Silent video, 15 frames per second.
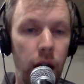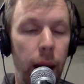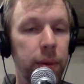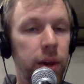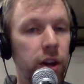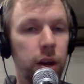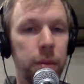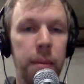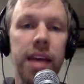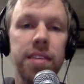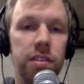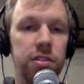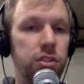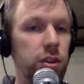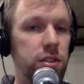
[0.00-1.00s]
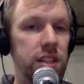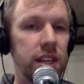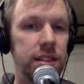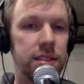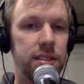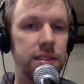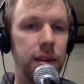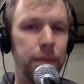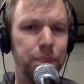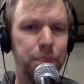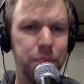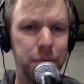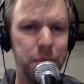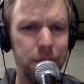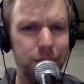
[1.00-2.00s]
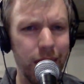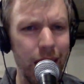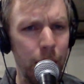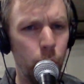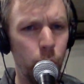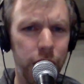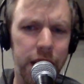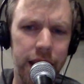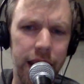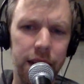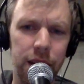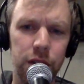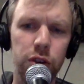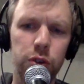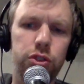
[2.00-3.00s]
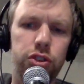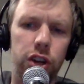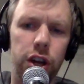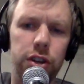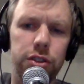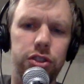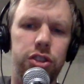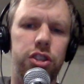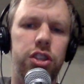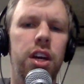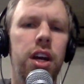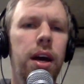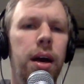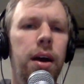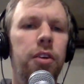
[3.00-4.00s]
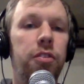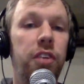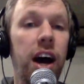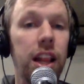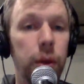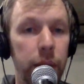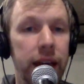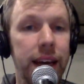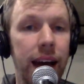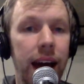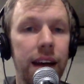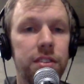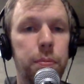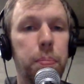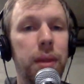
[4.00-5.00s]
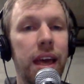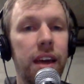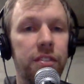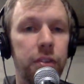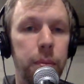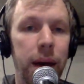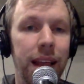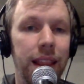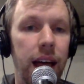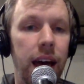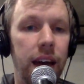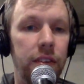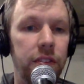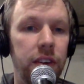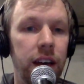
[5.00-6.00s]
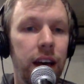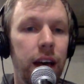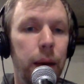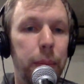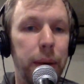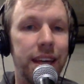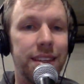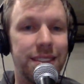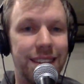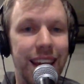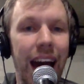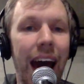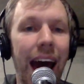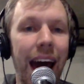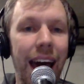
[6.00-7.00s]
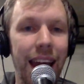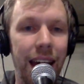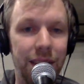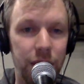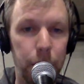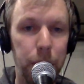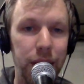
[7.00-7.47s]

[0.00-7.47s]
I'm here in Massachusetts. I'm working at a new church, following God's plan for my life because God has a